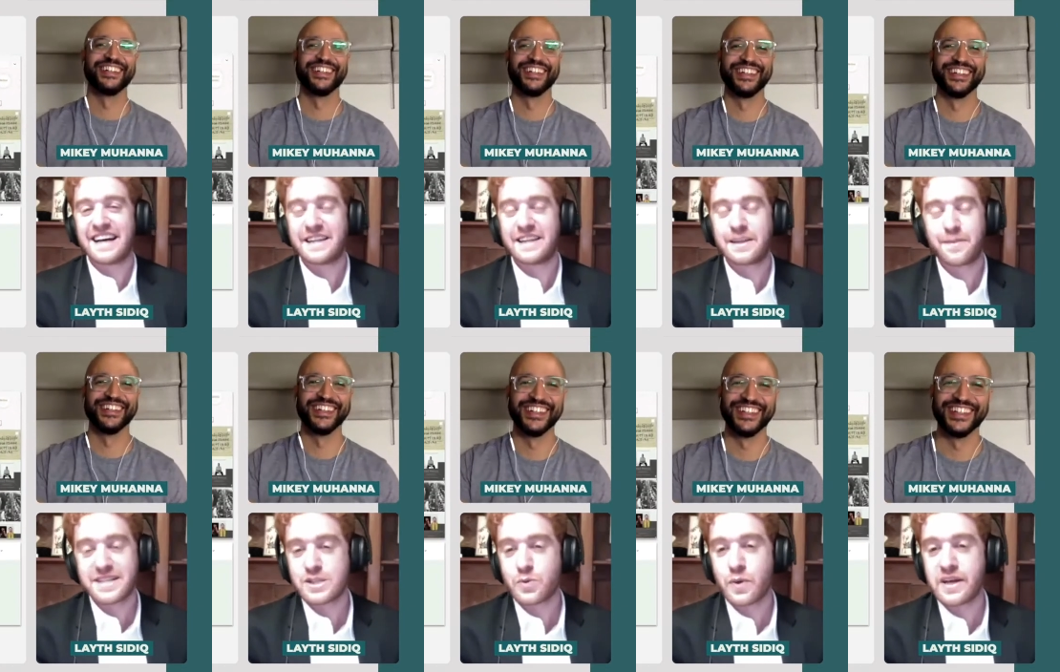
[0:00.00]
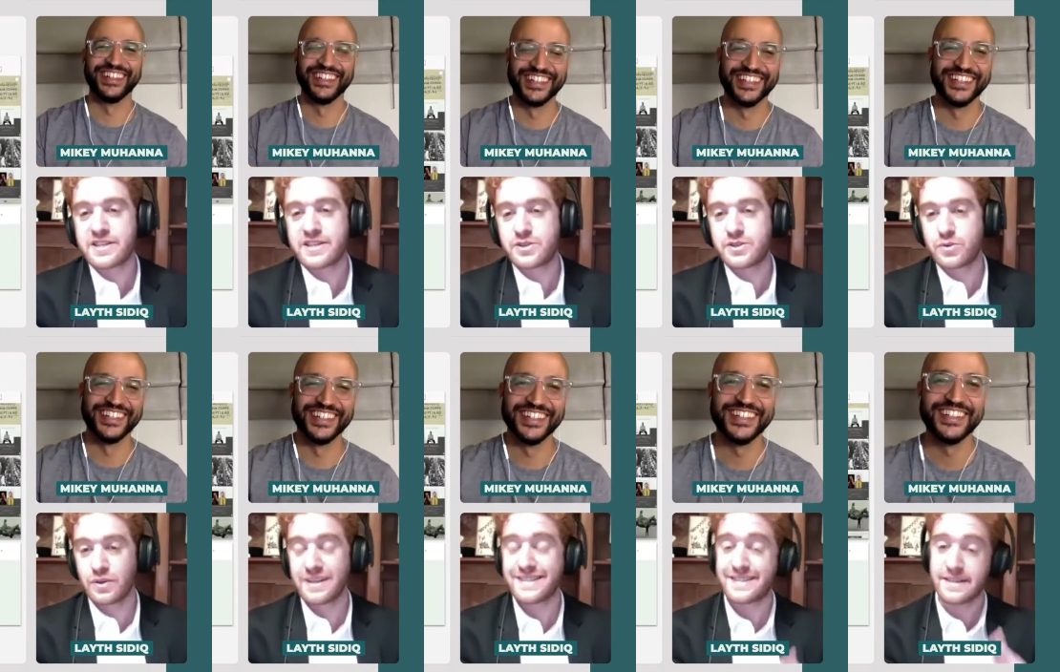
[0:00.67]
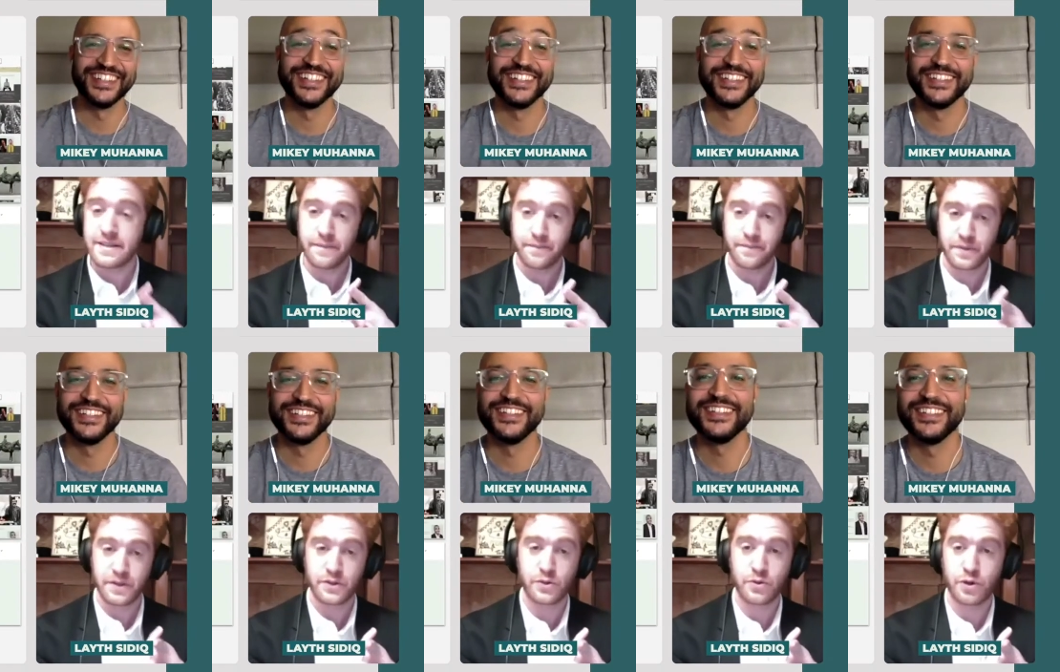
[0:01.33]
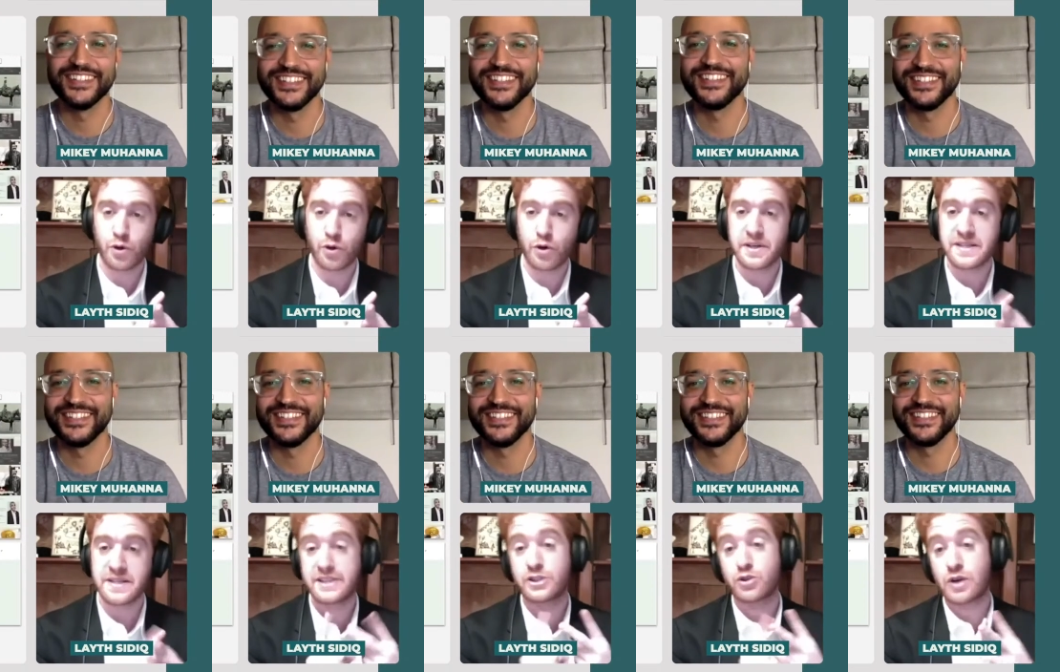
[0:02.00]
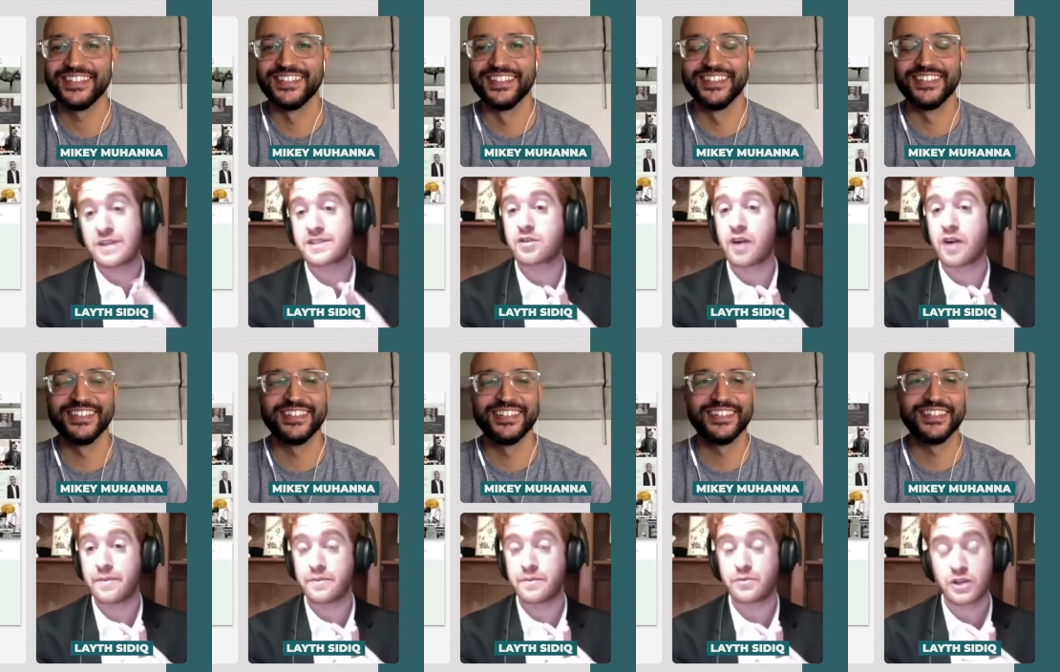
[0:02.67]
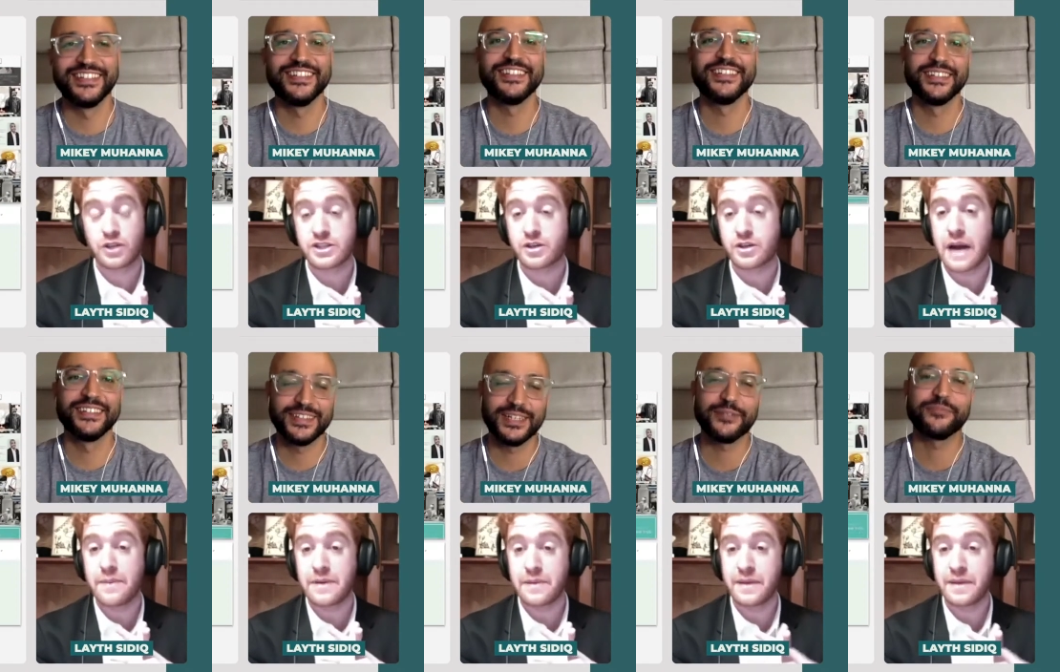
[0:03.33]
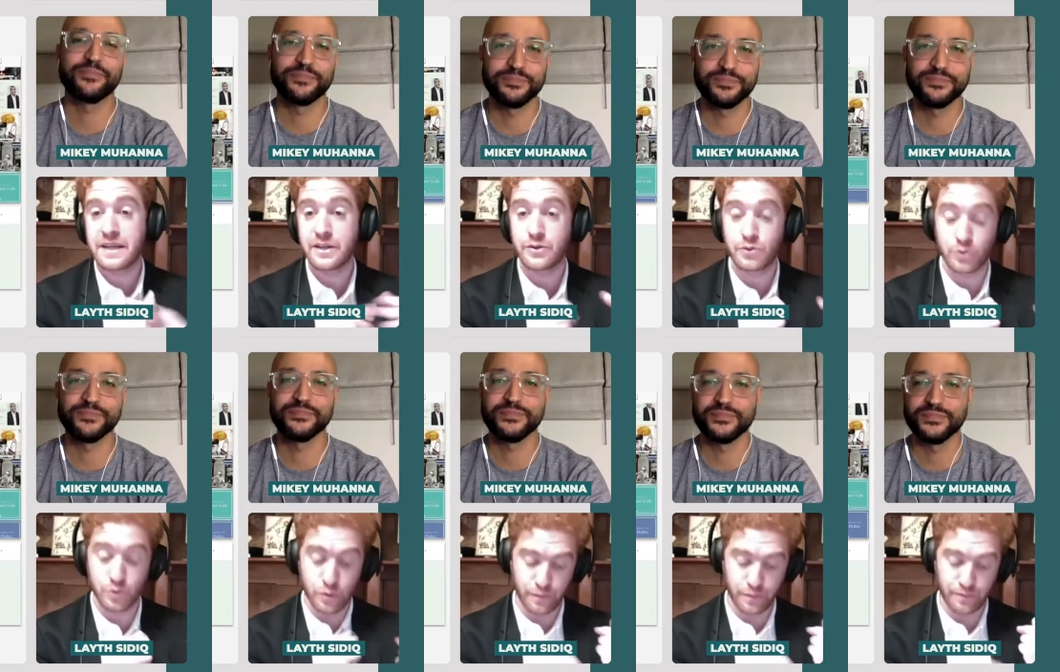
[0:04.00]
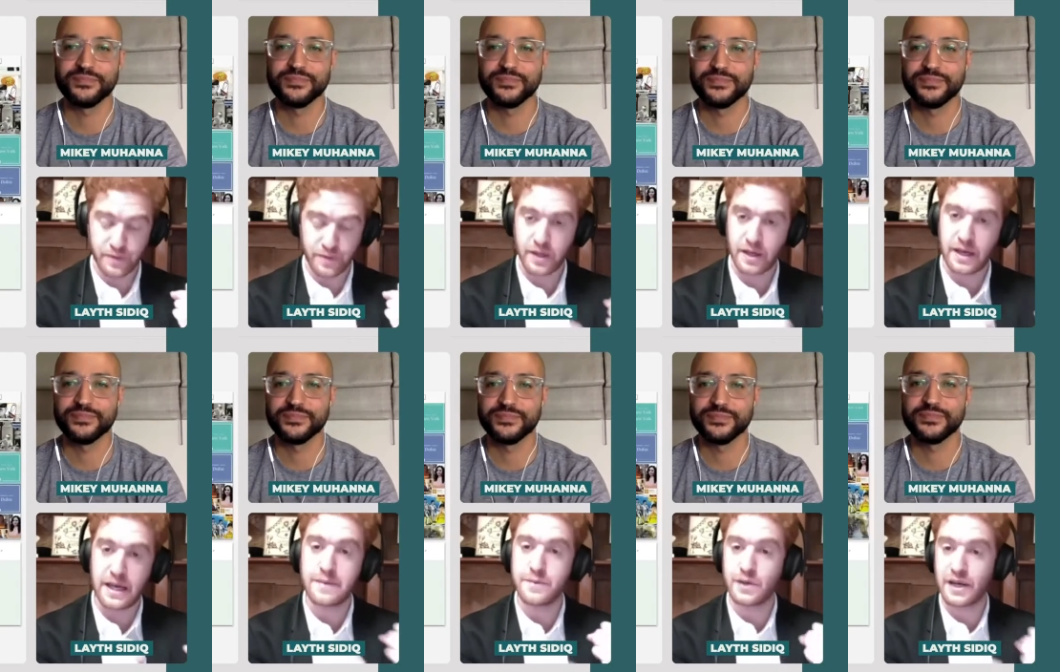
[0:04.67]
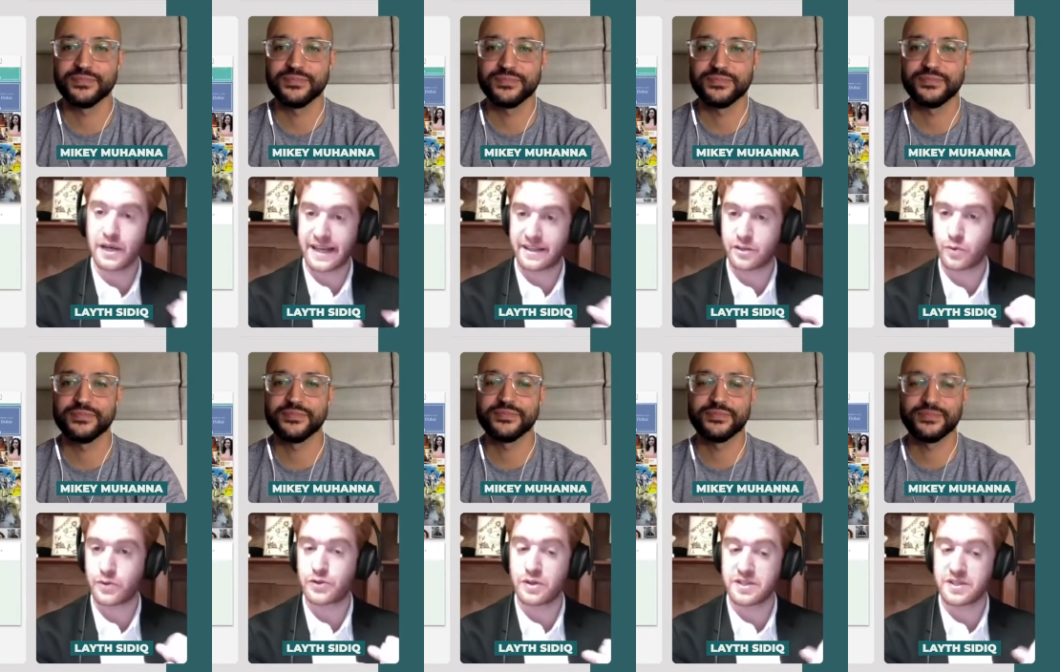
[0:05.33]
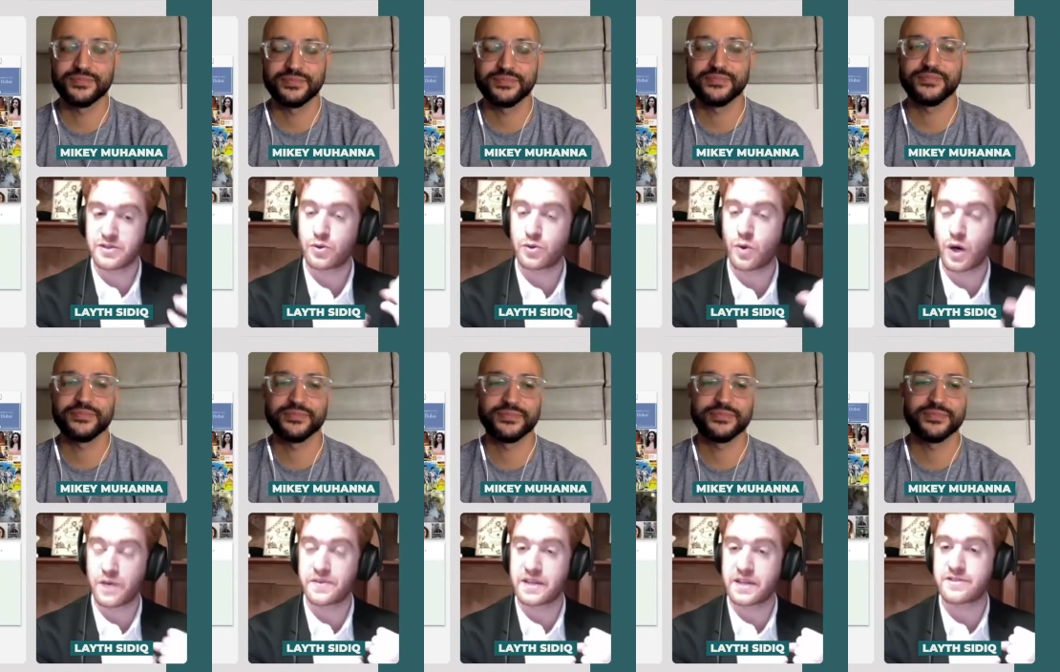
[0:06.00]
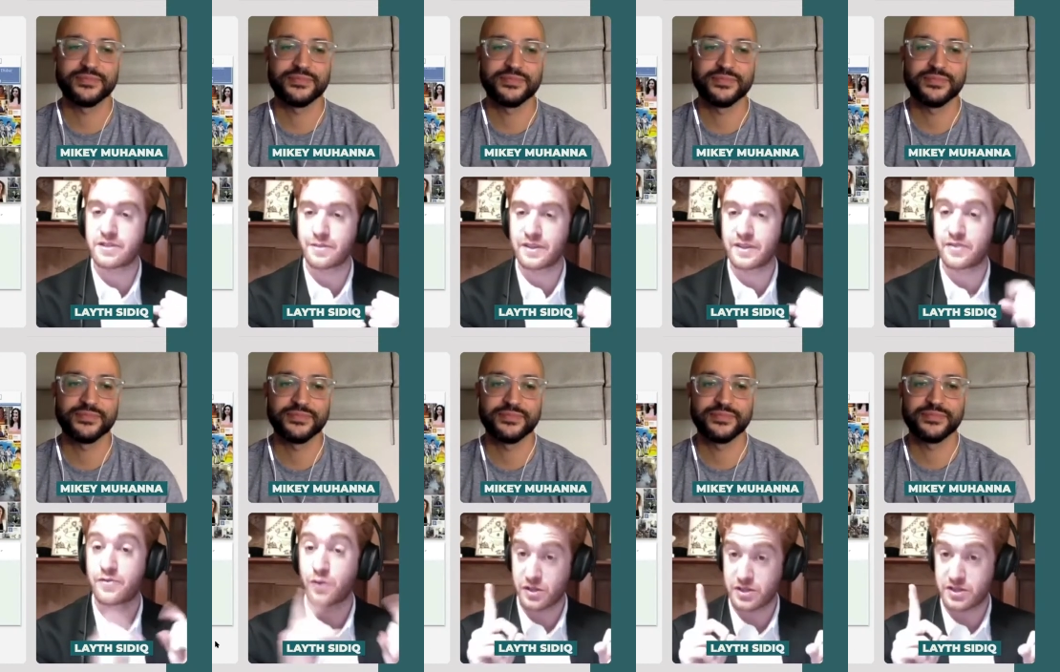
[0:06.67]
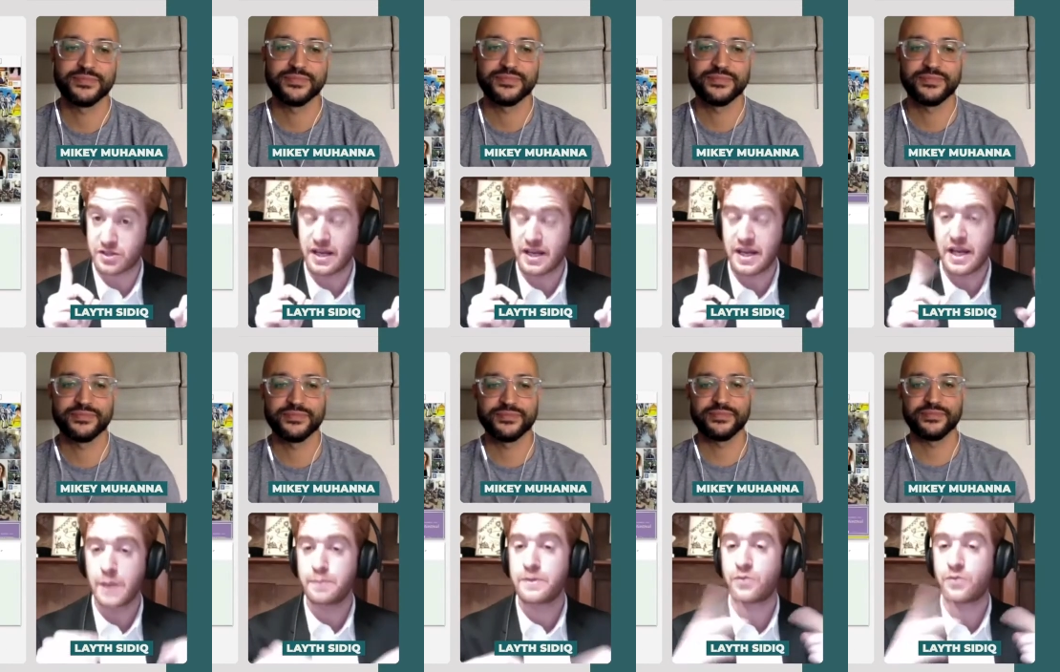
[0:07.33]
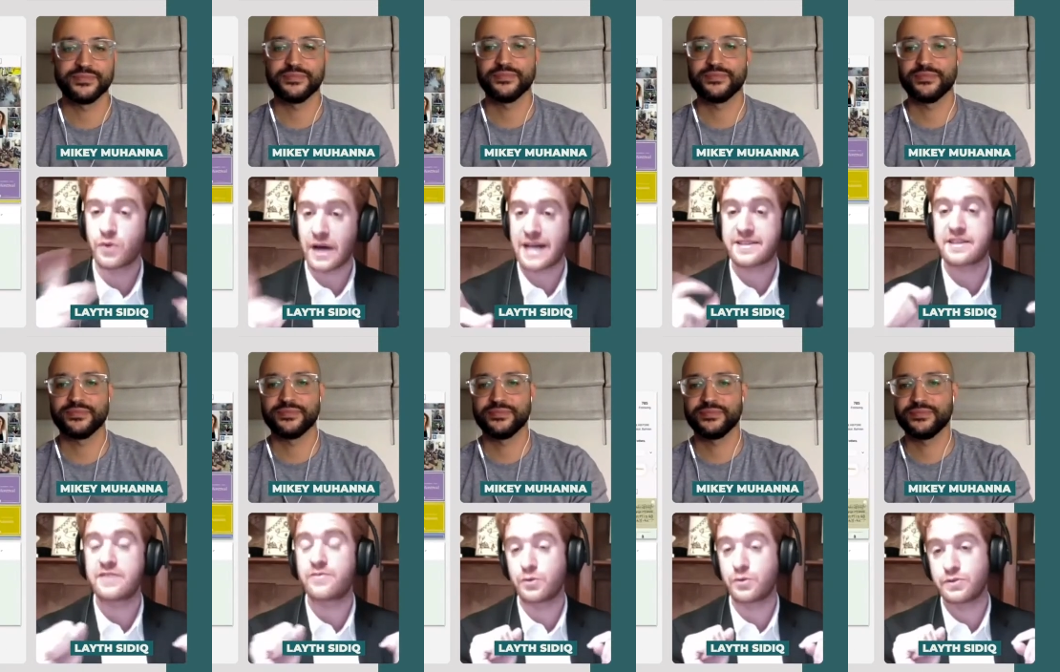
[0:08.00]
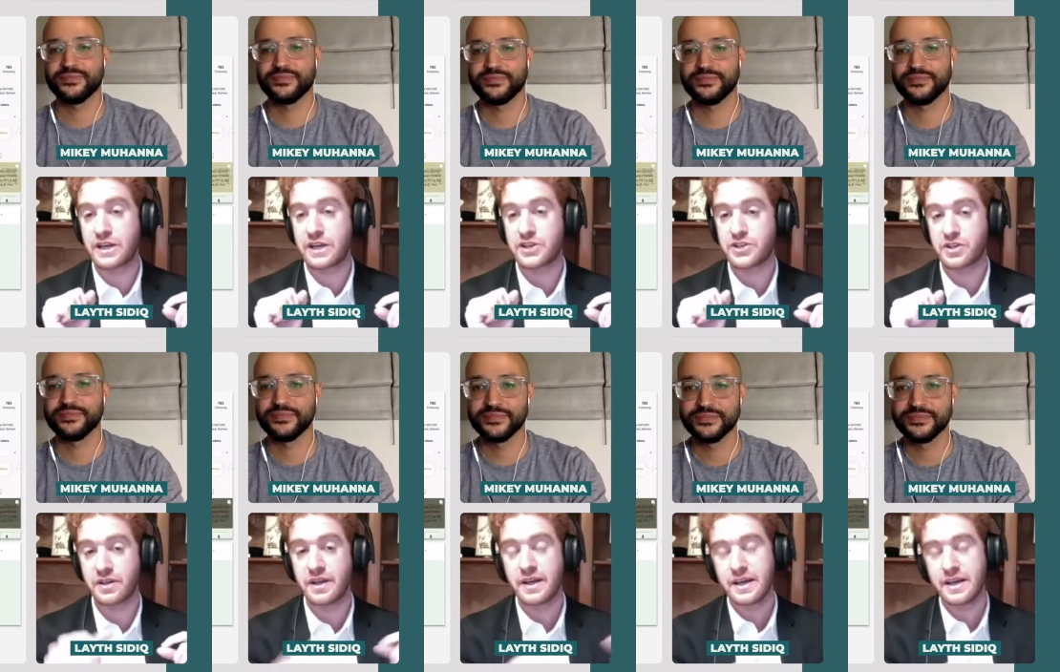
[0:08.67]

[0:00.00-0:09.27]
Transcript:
Speaker 1: the best way is to listen to recordings and transcribe transcribing meaning to emulate what you listen to on the instrument first before asking for notation.